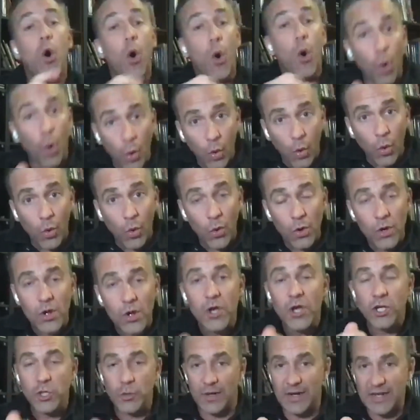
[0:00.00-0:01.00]
or
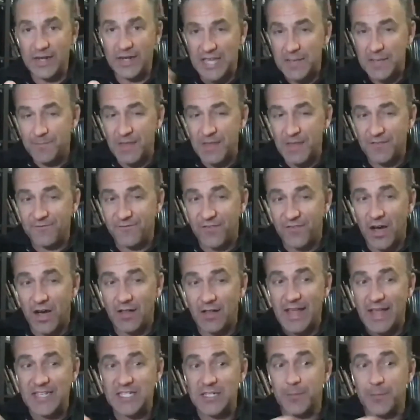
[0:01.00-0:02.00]
you want to keep that
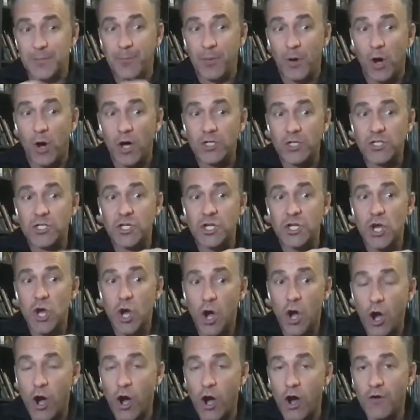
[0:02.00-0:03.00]
file as a part
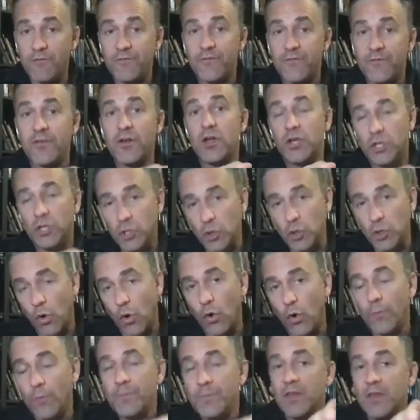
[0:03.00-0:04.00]
of
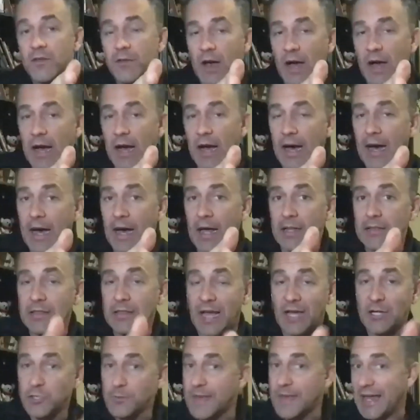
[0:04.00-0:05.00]
your
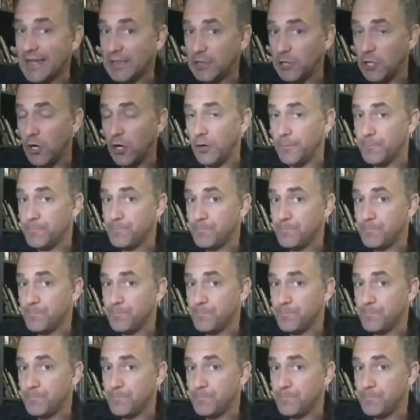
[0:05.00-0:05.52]
Lightroom catalog.